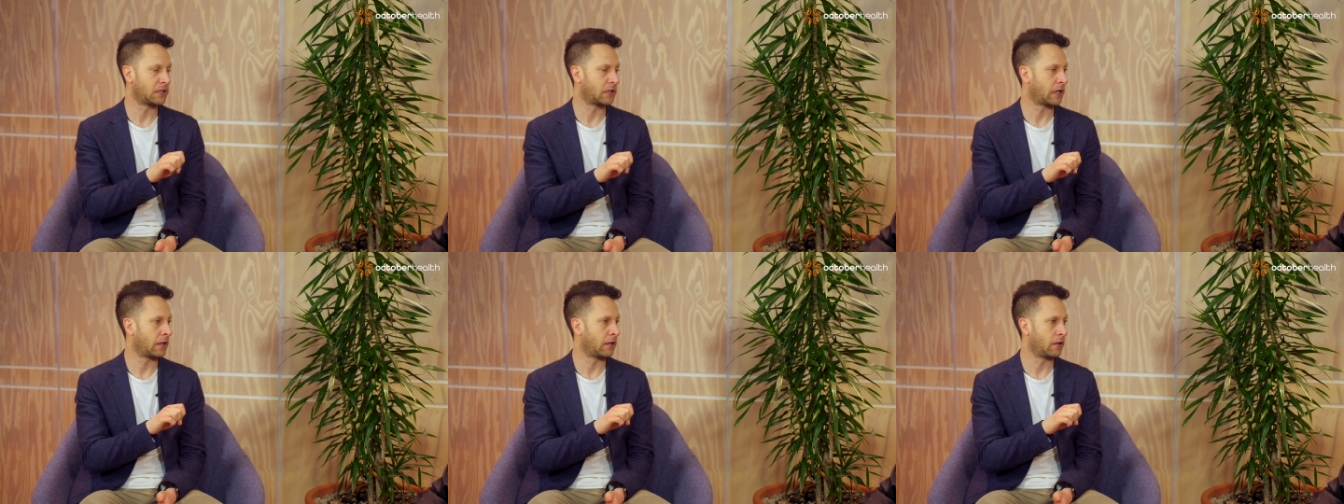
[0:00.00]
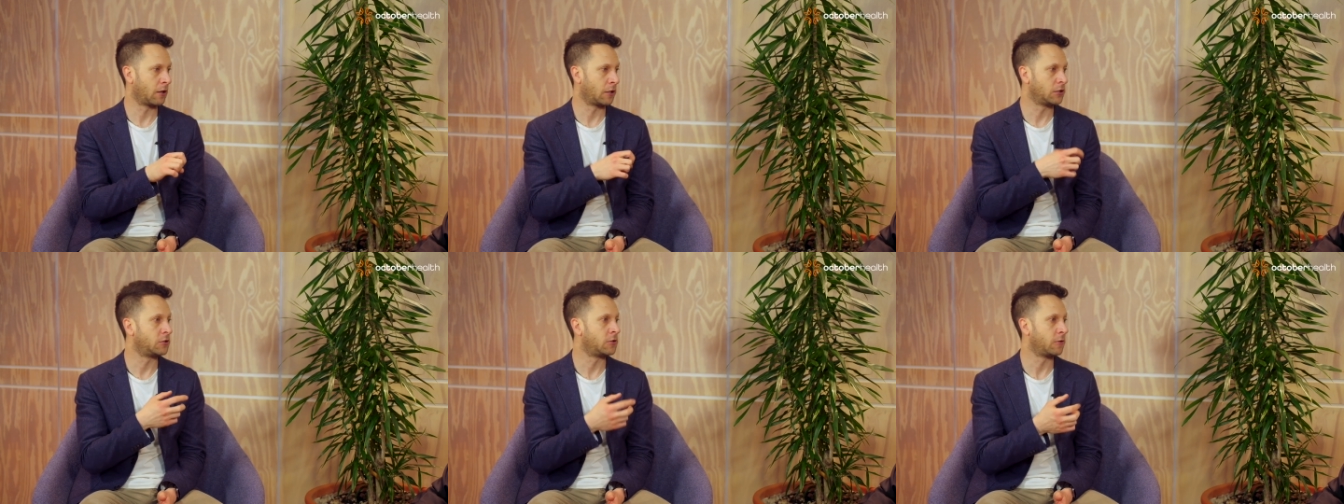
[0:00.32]
And
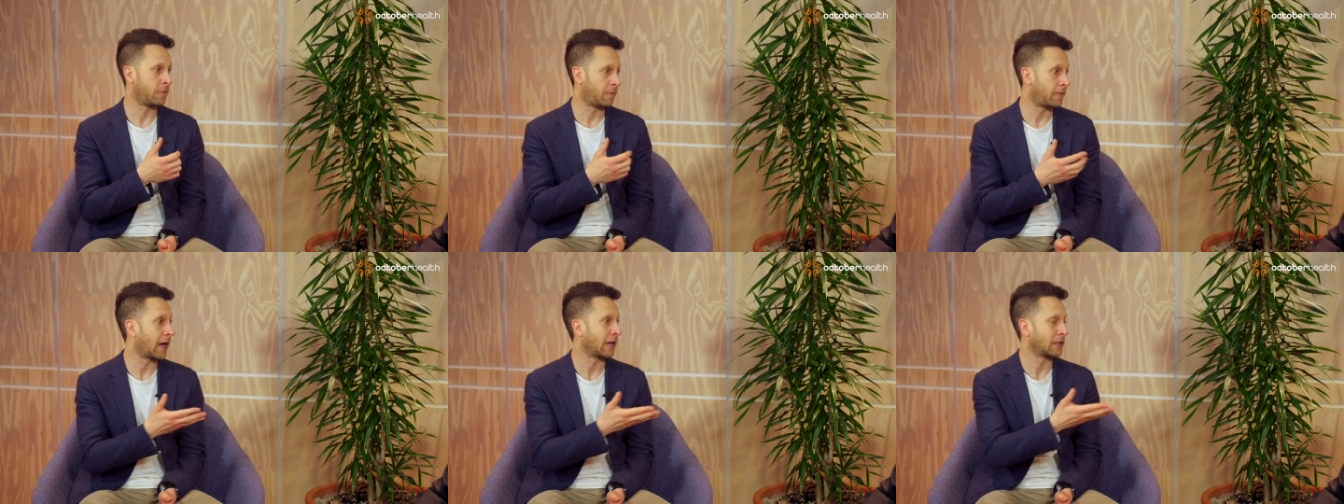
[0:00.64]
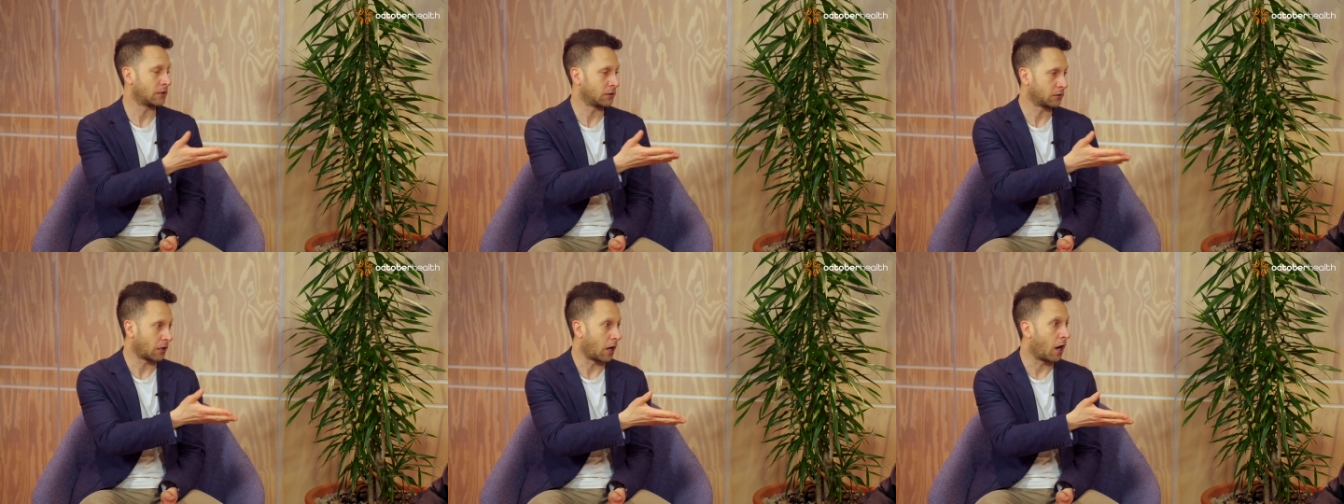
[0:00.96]
those two
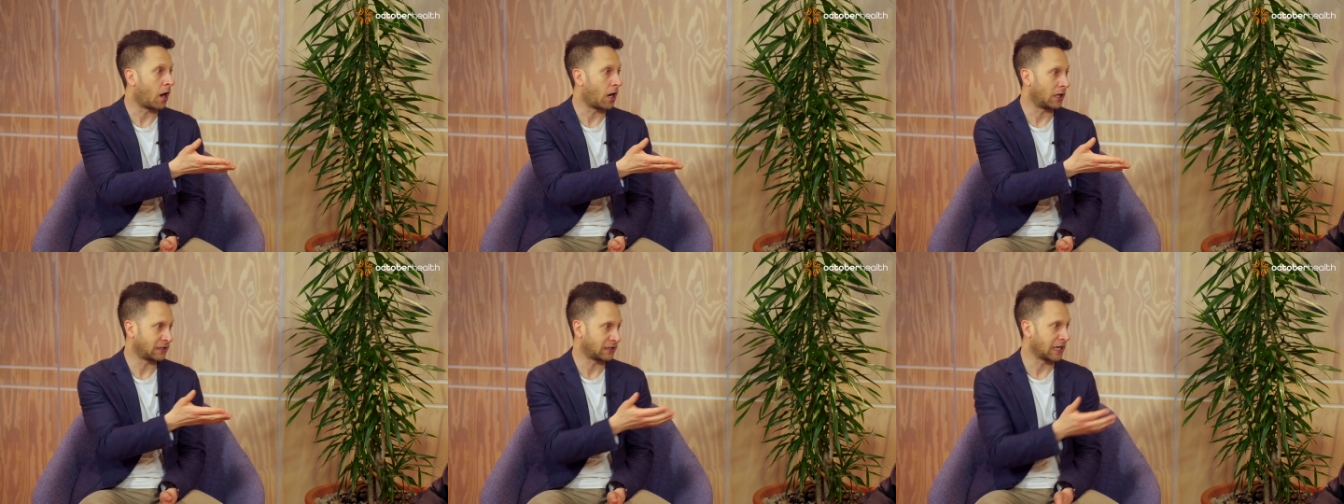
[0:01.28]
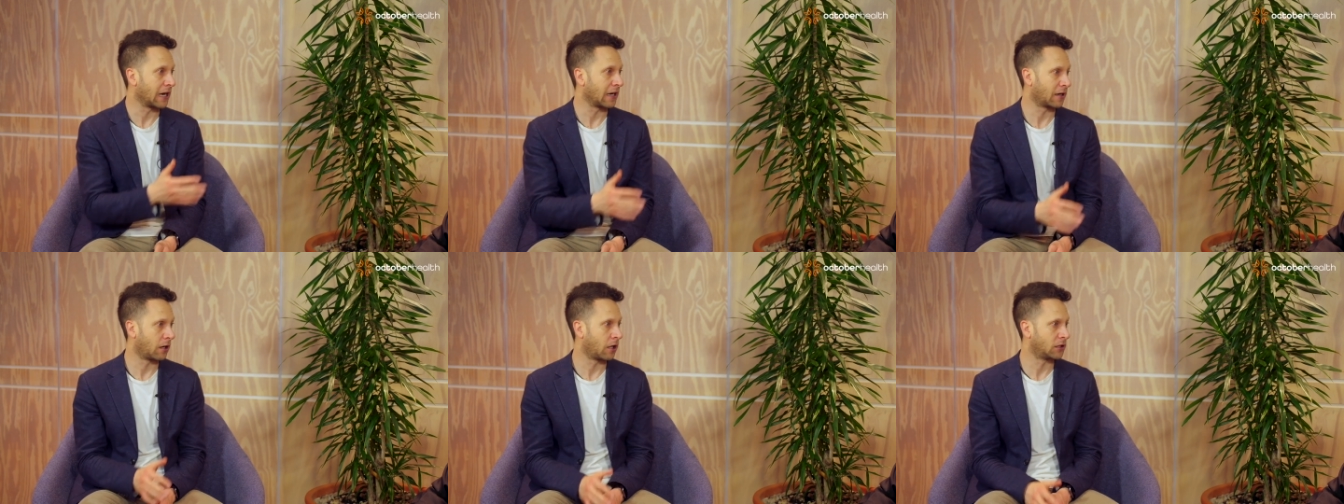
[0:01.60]
factors are
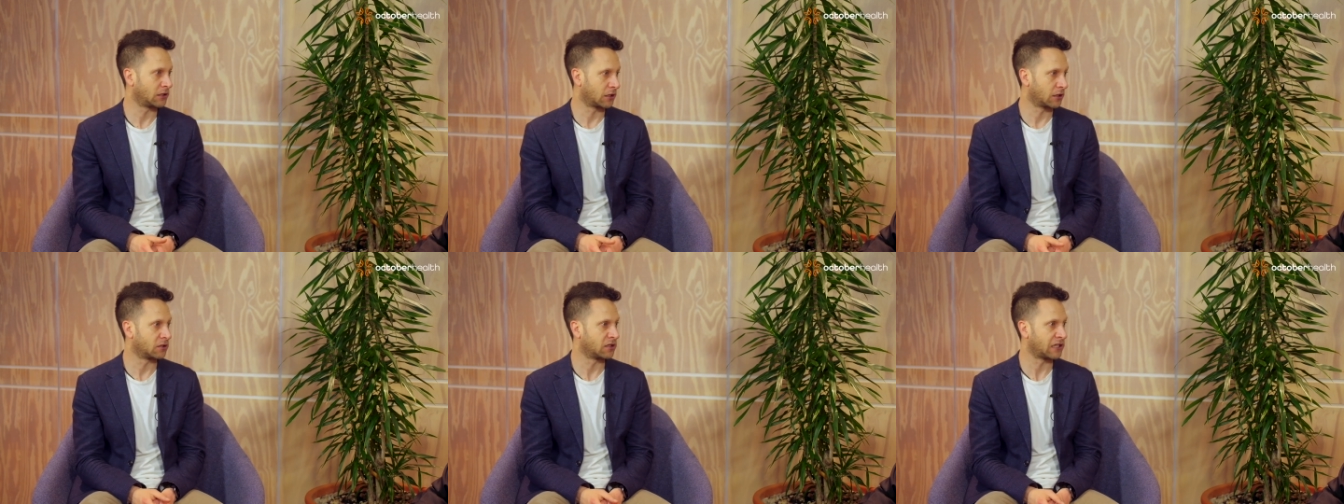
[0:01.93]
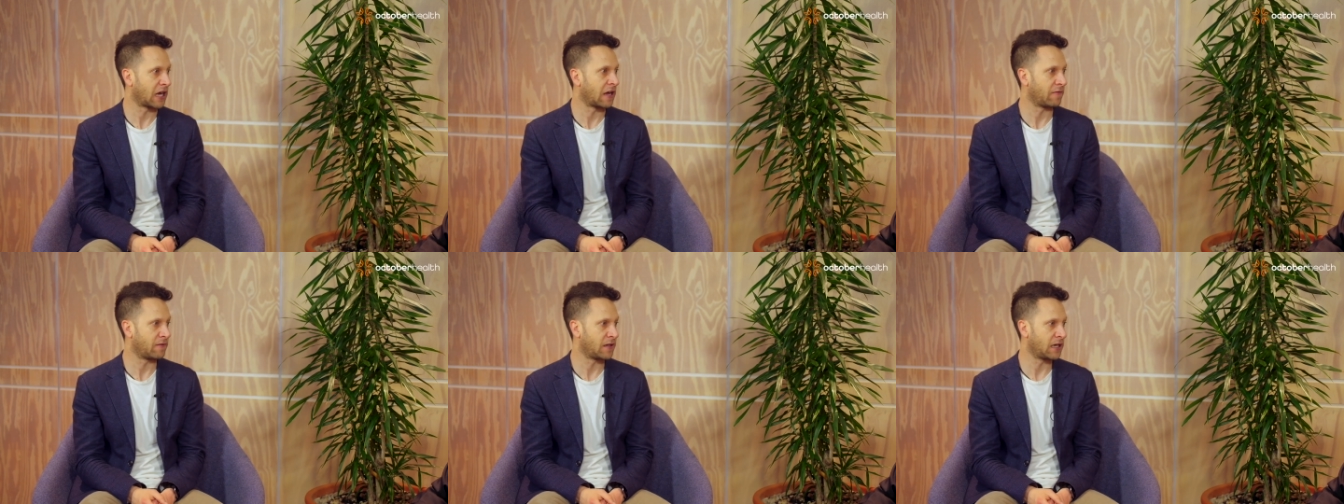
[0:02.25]
psychological
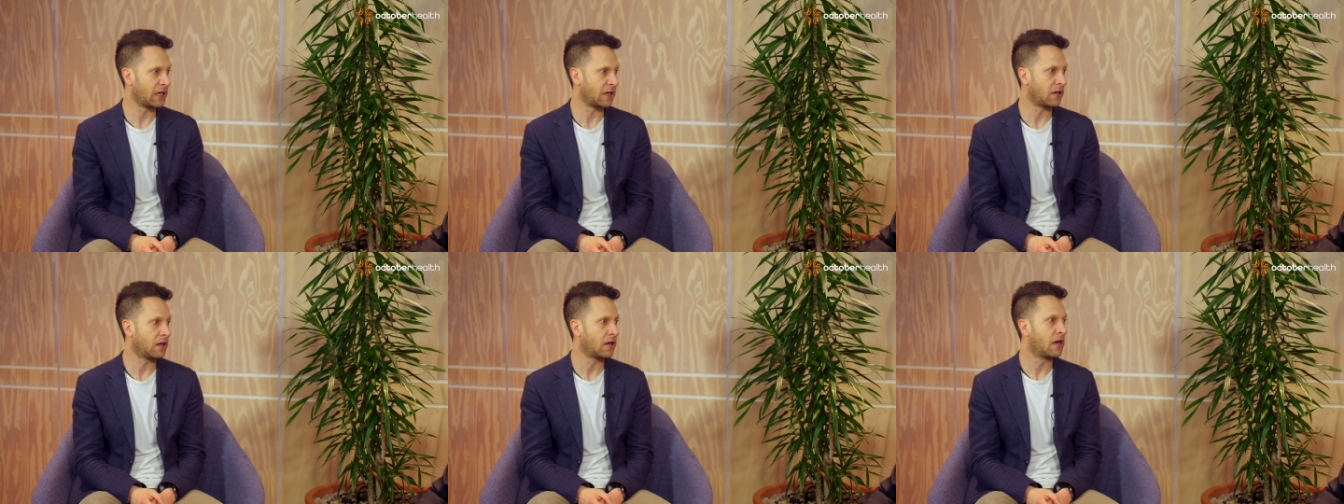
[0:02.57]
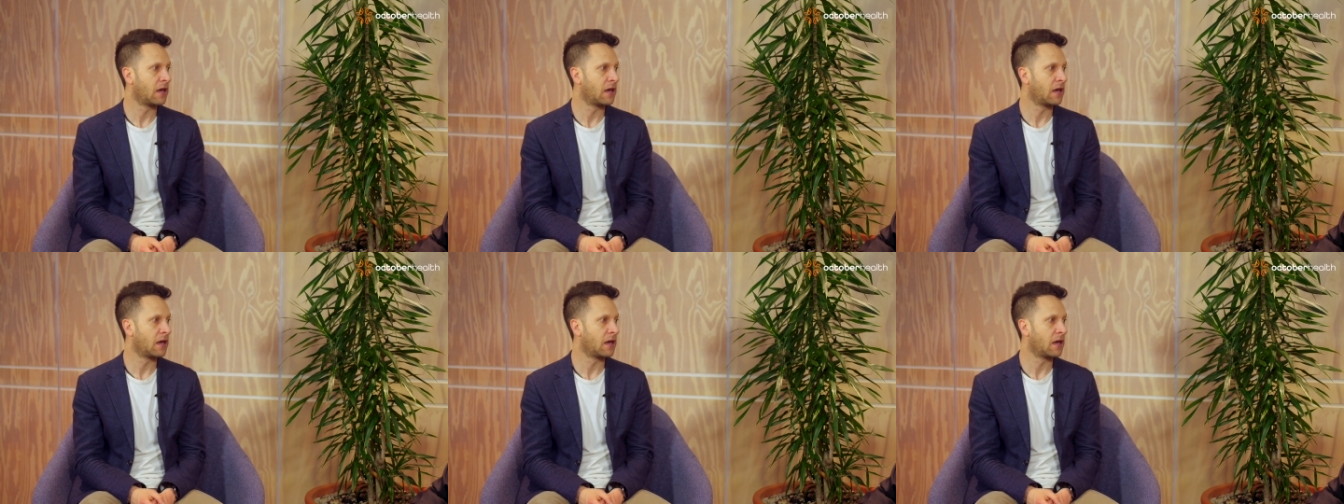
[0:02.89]
safety